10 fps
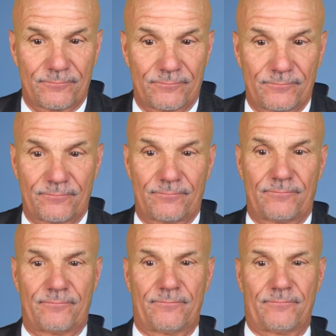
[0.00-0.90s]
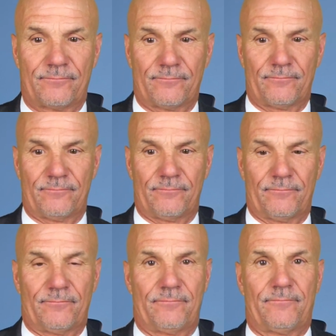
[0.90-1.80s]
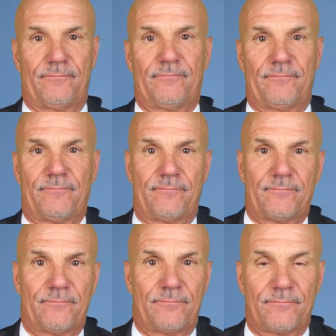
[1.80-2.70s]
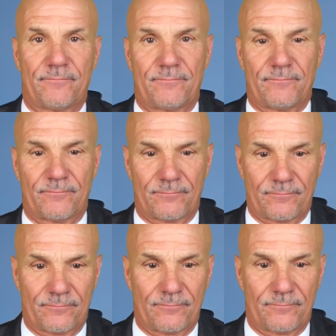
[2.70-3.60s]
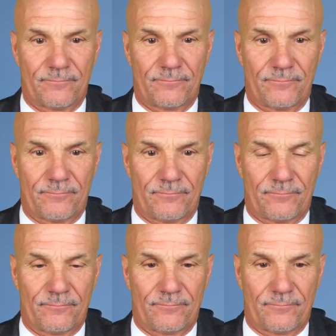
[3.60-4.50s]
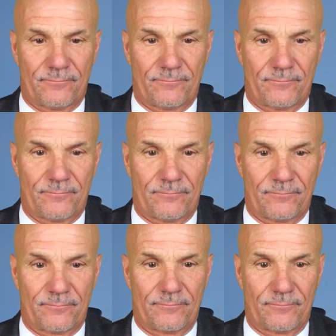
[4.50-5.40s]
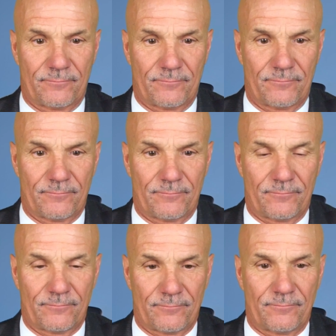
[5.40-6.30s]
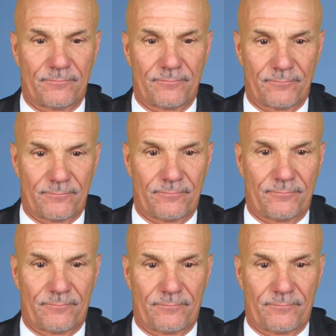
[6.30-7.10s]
[no speech]